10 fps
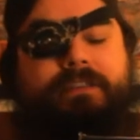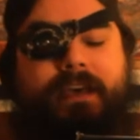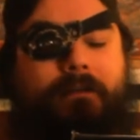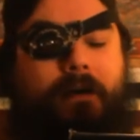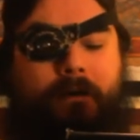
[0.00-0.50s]

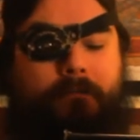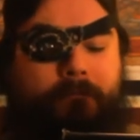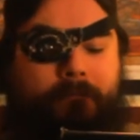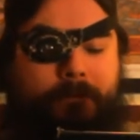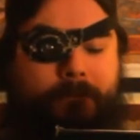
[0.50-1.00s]
thereof?
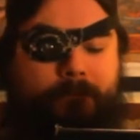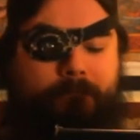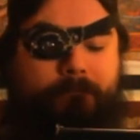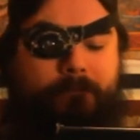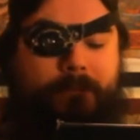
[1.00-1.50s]

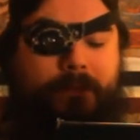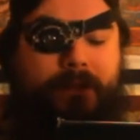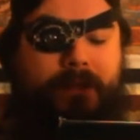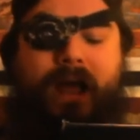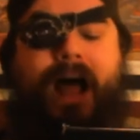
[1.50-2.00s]

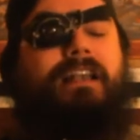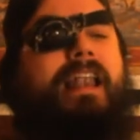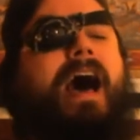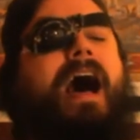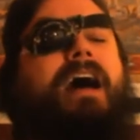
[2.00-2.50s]

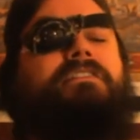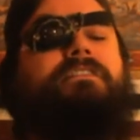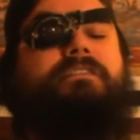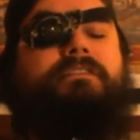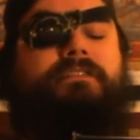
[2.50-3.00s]
Alas,
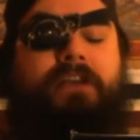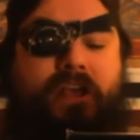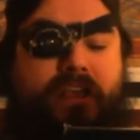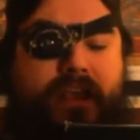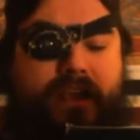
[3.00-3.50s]

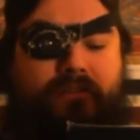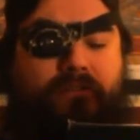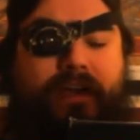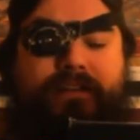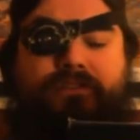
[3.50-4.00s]
ye
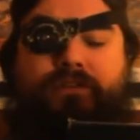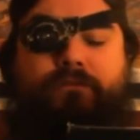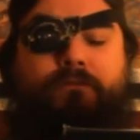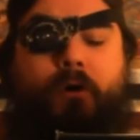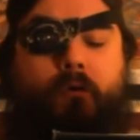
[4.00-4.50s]

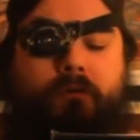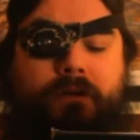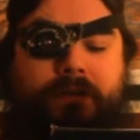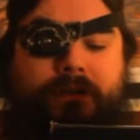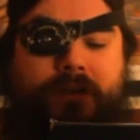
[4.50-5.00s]
wretched folk,
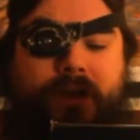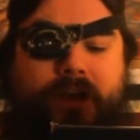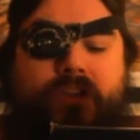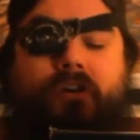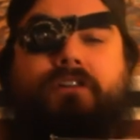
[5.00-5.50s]

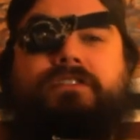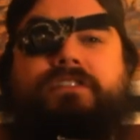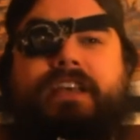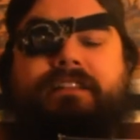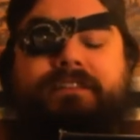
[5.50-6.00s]
your
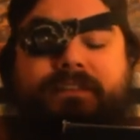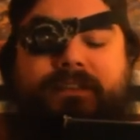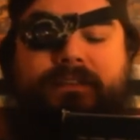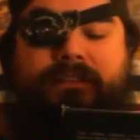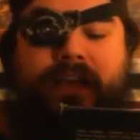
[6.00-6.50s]

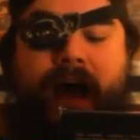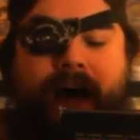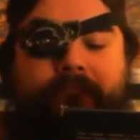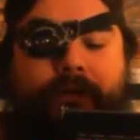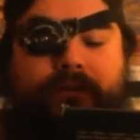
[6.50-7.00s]
senses
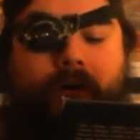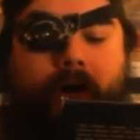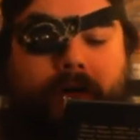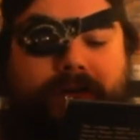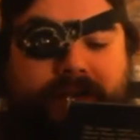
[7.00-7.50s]
have been
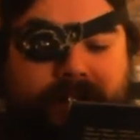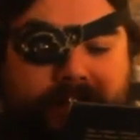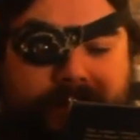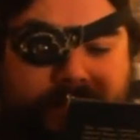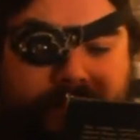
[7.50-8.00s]

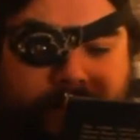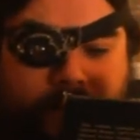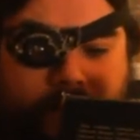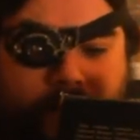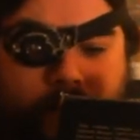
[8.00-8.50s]
altered.
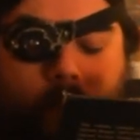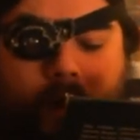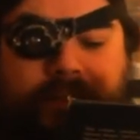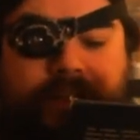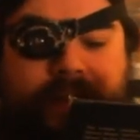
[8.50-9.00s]

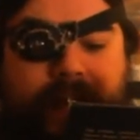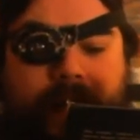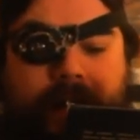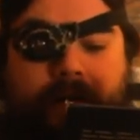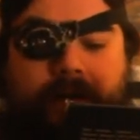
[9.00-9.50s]
What is
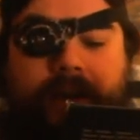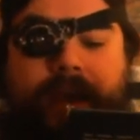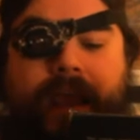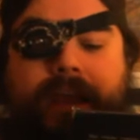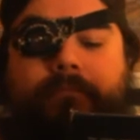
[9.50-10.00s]
here
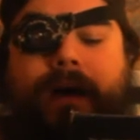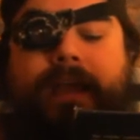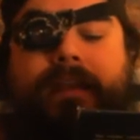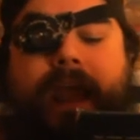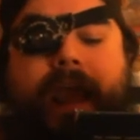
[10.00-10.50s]
in my
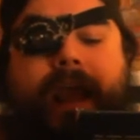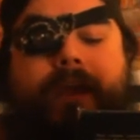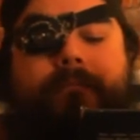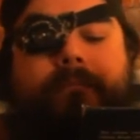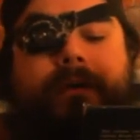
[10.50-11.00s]

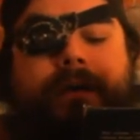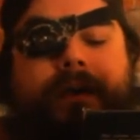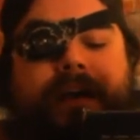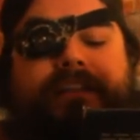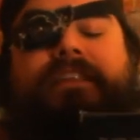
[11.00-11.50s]
name
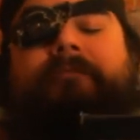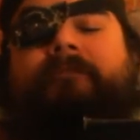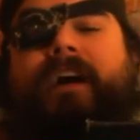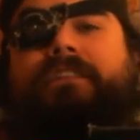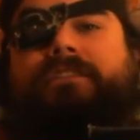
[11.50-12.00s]
is the
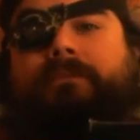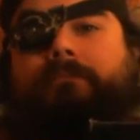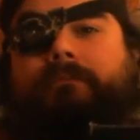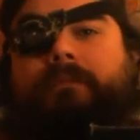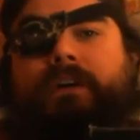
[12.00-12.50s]
phantom
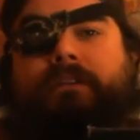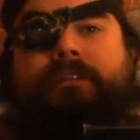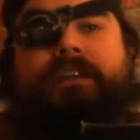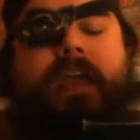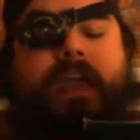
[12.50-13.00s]
of
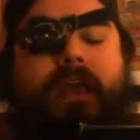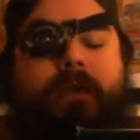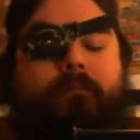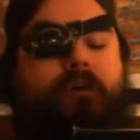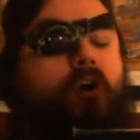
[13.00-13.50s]
a
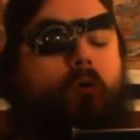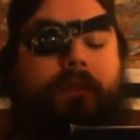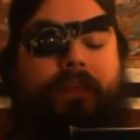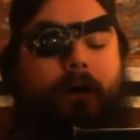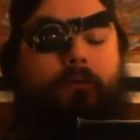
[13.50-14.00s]
name
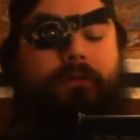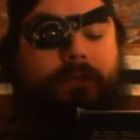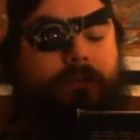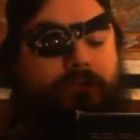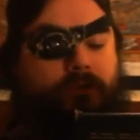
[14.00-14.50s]
without
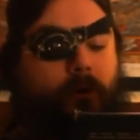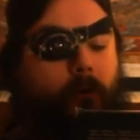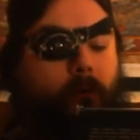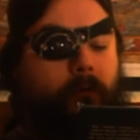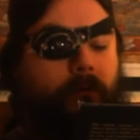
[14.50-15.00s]
a
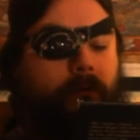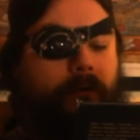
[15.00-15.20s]
soul.